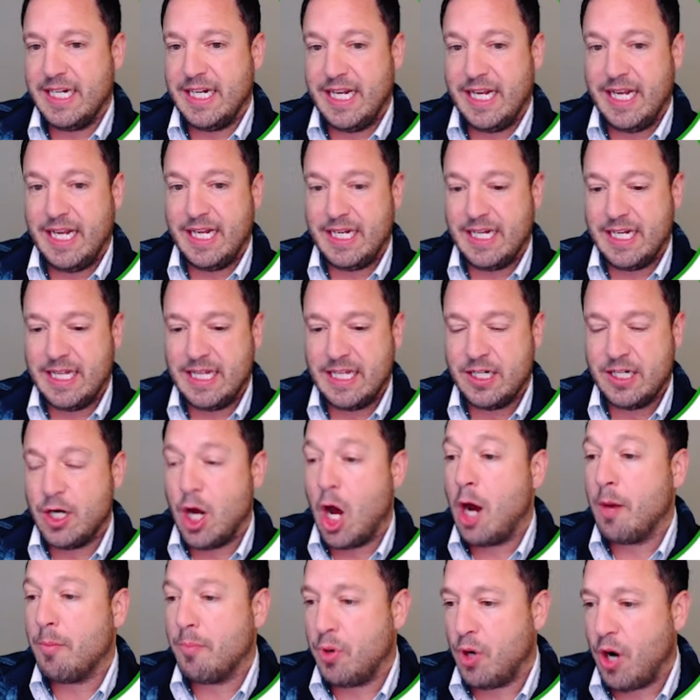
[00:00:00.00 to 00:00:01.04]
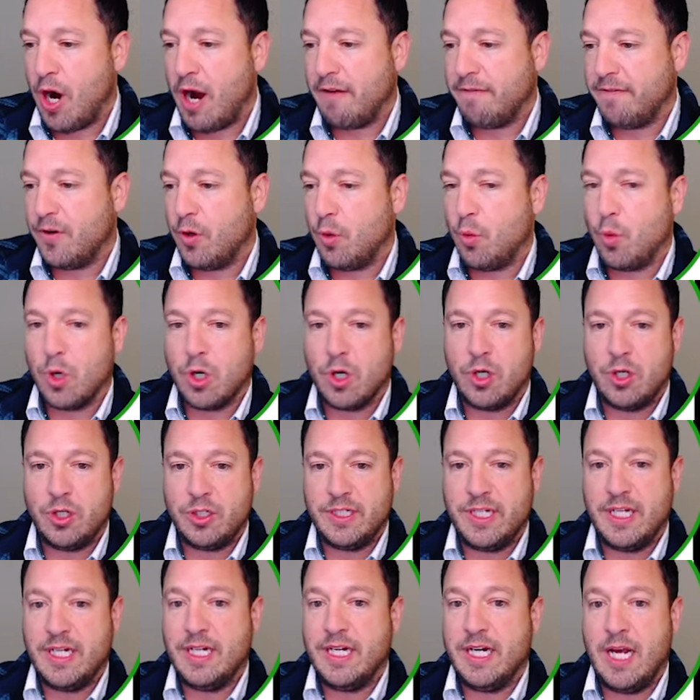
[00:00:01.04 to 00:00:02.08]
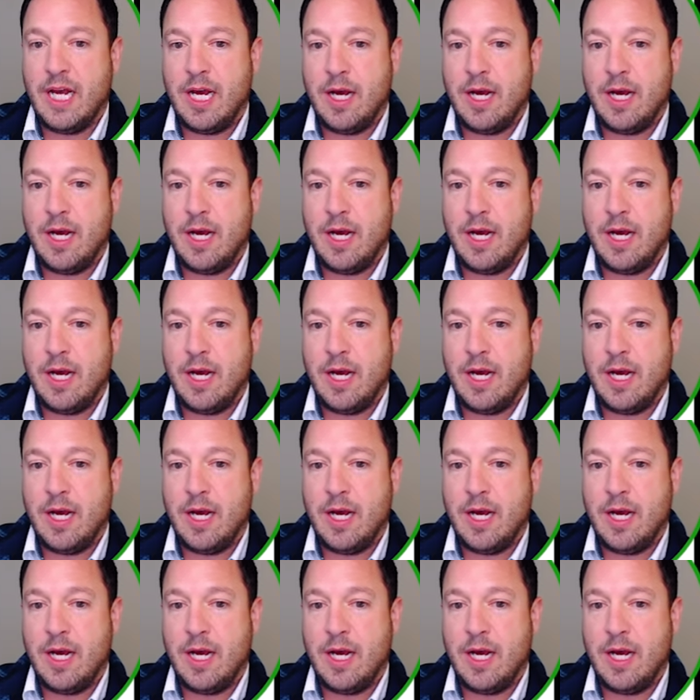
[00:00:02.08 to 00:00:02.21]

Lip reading: in the nonprofit world and